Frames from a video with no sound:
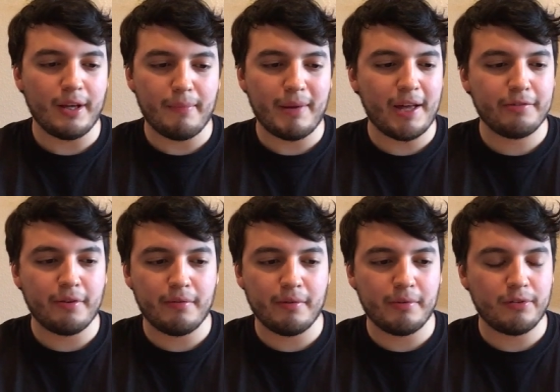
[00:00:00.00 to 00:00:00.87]
got
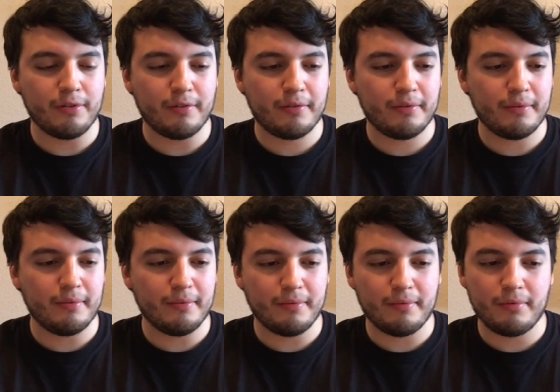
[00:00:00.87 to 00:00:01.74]
Passover, which is
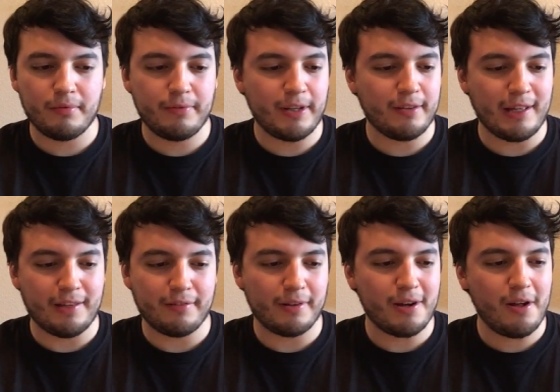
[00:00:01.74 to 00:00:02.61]

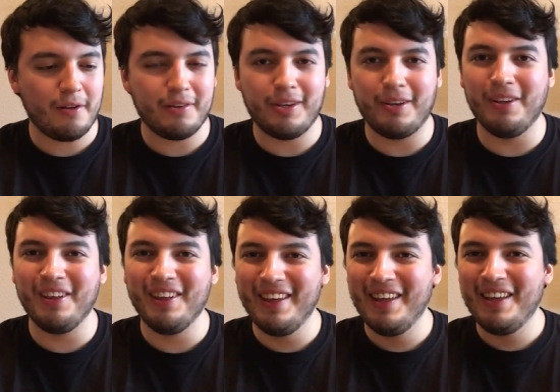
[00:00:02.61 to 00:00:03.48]
fantastic. Colony,
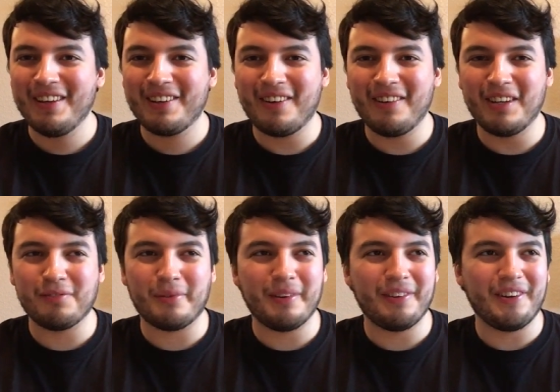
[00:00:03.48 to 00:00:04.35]
Colony is
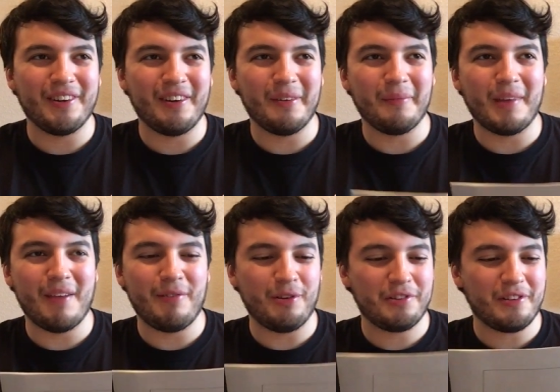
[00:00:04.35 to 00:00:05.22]
one of their um,
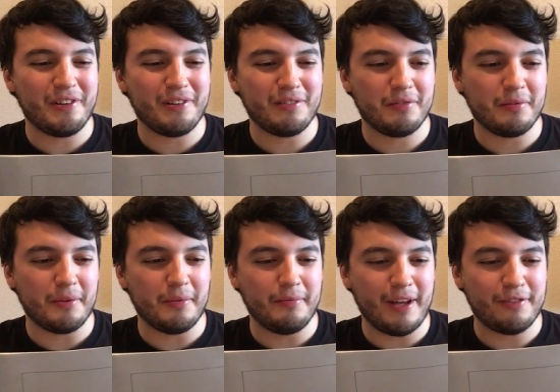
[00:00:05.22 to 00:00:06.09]
heavier songs
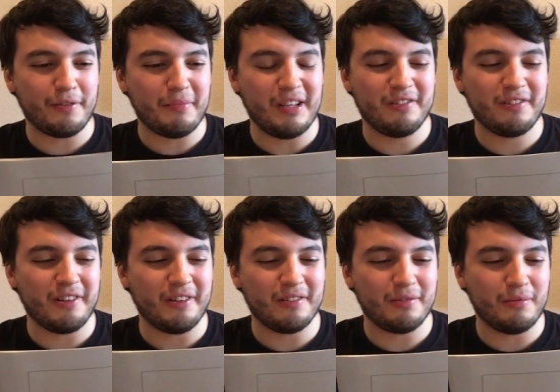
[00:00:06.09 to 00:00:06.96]
or faster paced
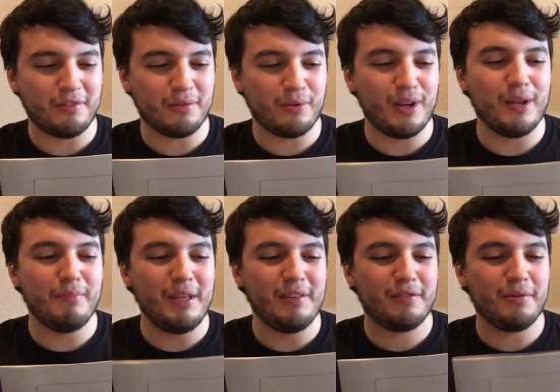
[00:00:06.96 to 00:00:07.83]
songs, which is great.
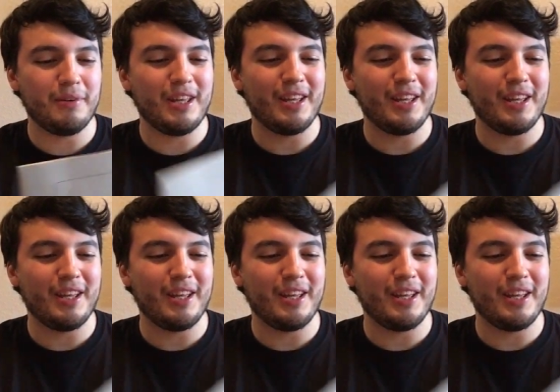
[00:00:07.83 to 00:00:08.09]
Means to an